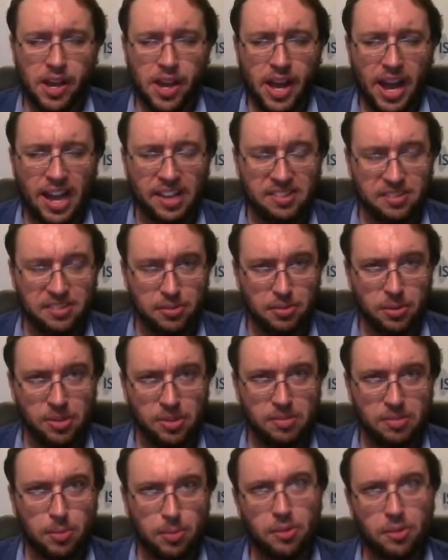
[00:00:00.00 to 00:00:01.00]
As the
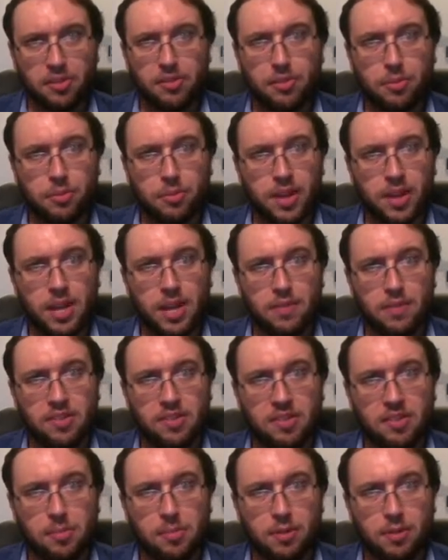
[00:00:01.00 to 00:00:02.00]
response from navies
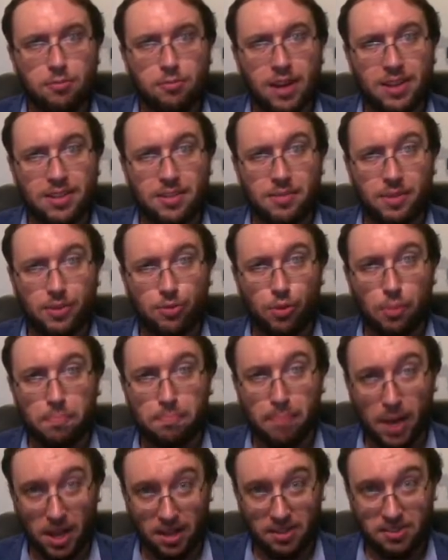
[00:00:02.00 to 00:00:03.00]
has been relatively
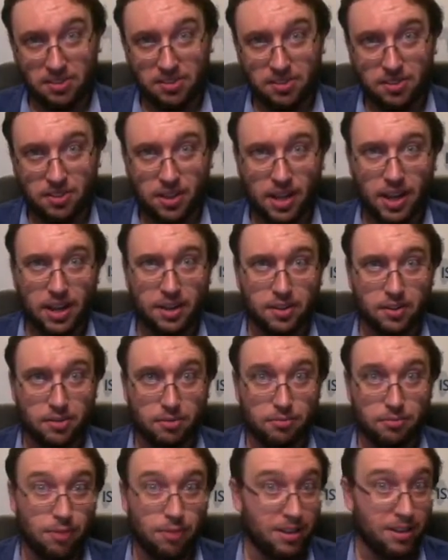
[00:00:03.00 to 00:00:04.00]
robust and
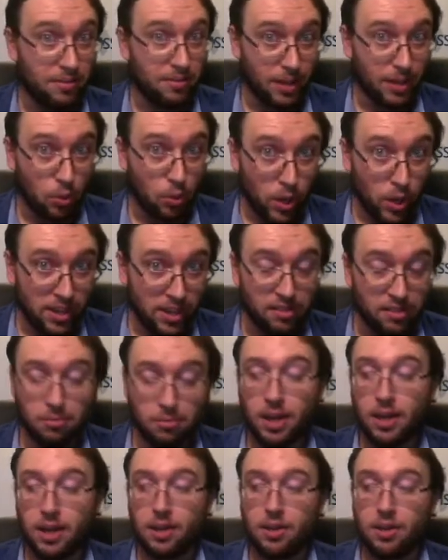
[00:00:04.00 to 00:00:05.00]
relatively quick as
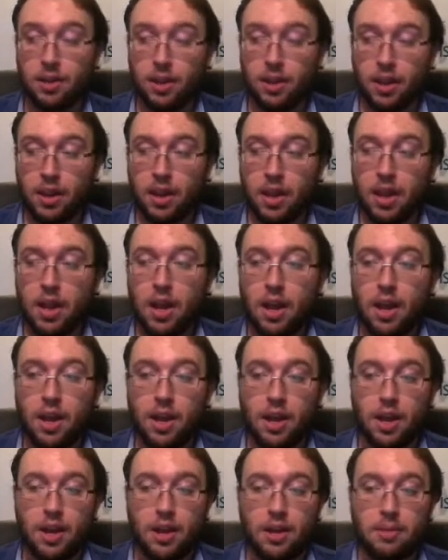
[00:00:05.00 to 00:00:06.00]
well,
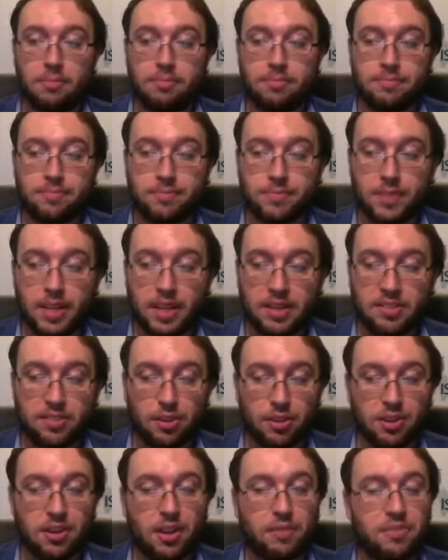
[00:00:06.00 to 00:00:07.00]
it's
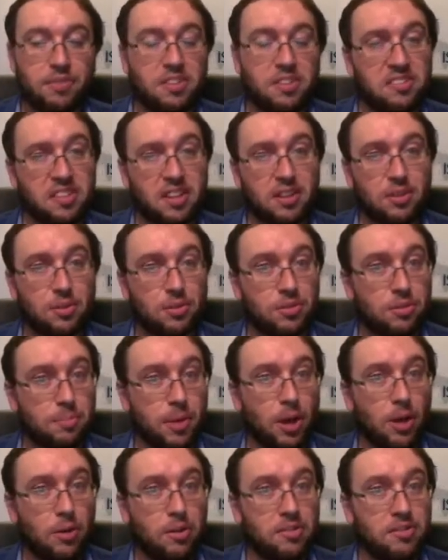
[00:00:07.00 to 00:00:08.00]
not enough to signal to
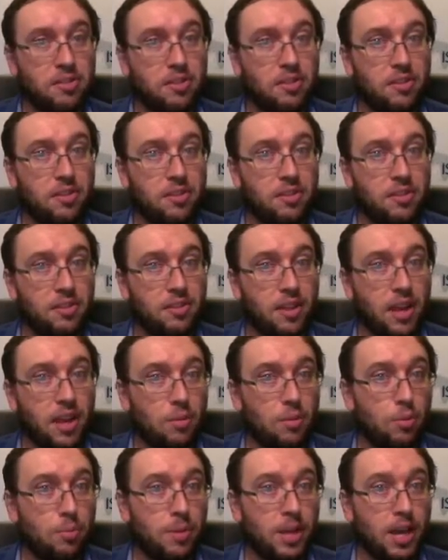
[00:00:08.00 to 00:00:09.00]
pirates that they
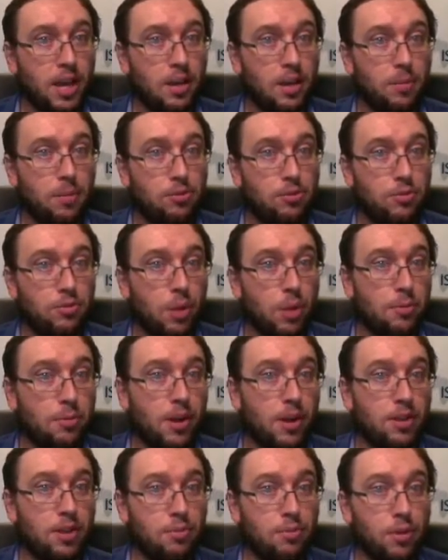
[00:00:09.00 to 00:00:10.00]
will be able to
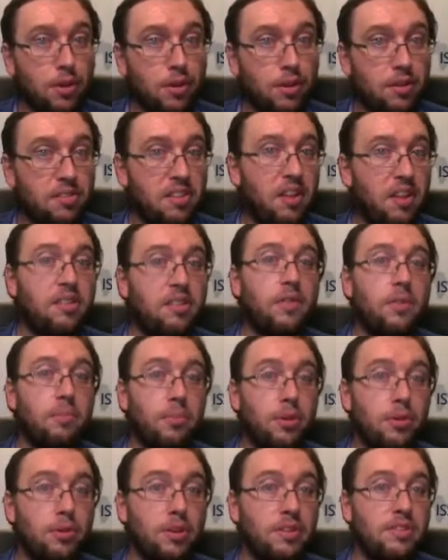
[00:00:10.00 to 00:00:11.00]
operate with a sense of
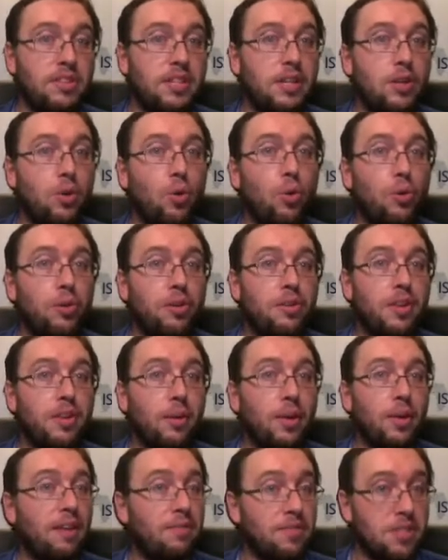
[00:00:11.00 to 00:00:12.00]
impunity, or that they'll
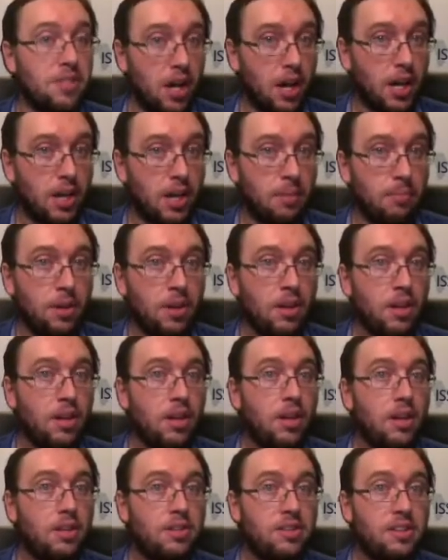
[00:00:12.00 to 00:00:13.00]
have time
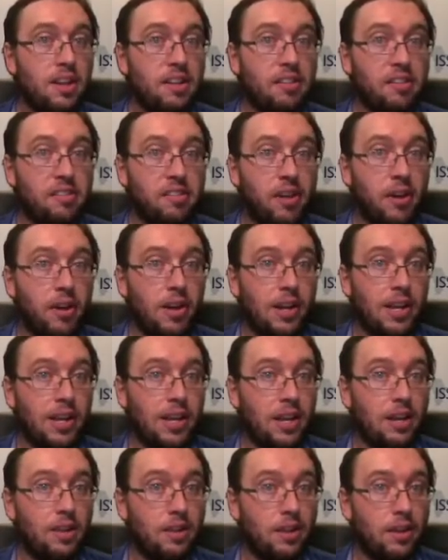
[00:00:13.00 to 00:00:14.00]
to necessarily
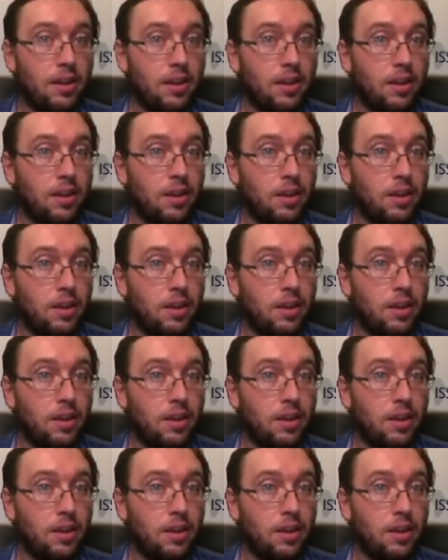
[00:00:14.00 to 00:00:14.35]
either